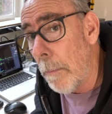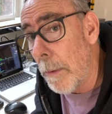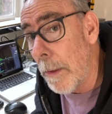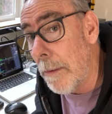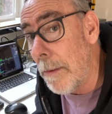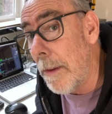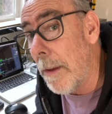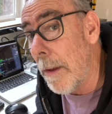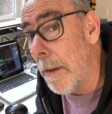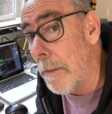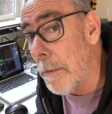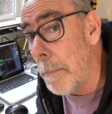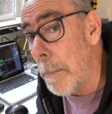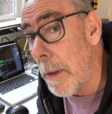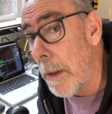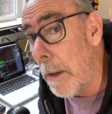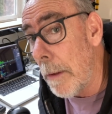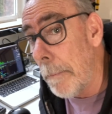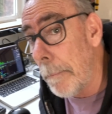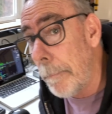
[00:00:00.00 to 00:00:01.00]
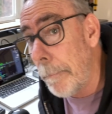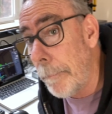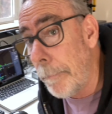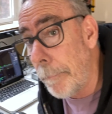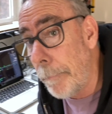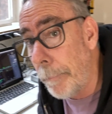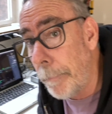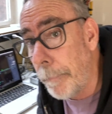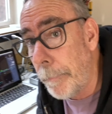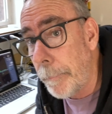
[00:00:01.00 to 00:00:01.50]
the DSP.
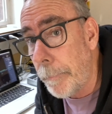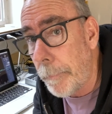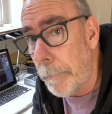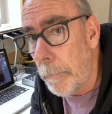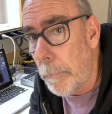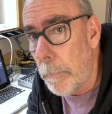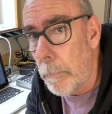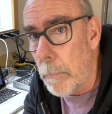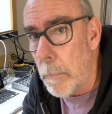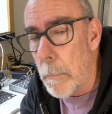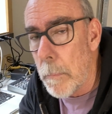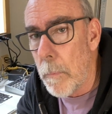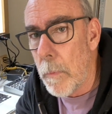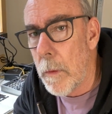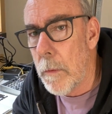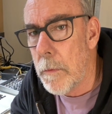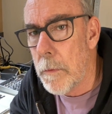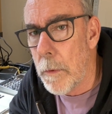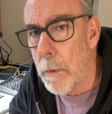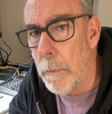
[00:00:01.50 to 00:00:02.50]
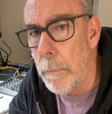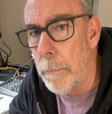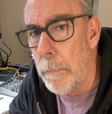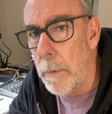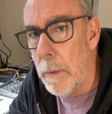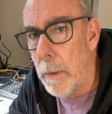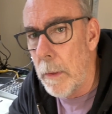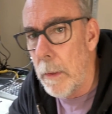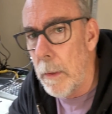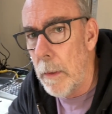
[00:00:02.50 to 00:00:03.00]
So
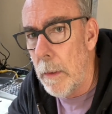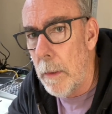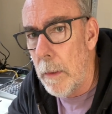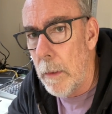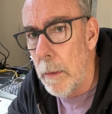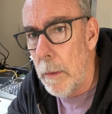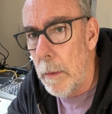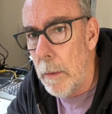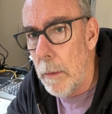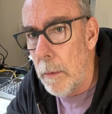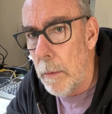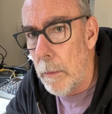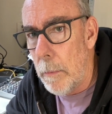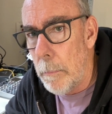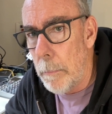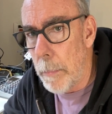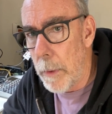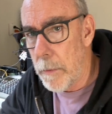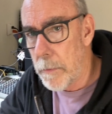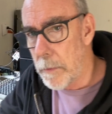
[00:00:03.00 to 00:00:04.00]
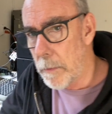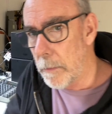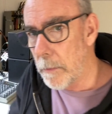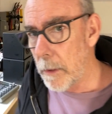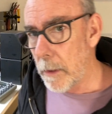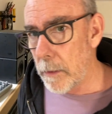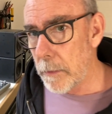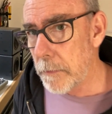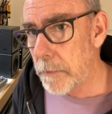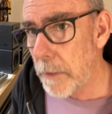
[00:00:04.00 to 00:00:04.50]
basically
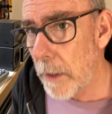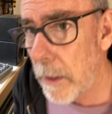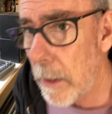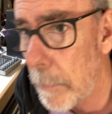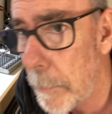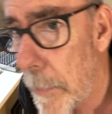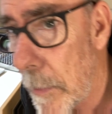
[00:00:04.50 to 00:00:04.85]
our setup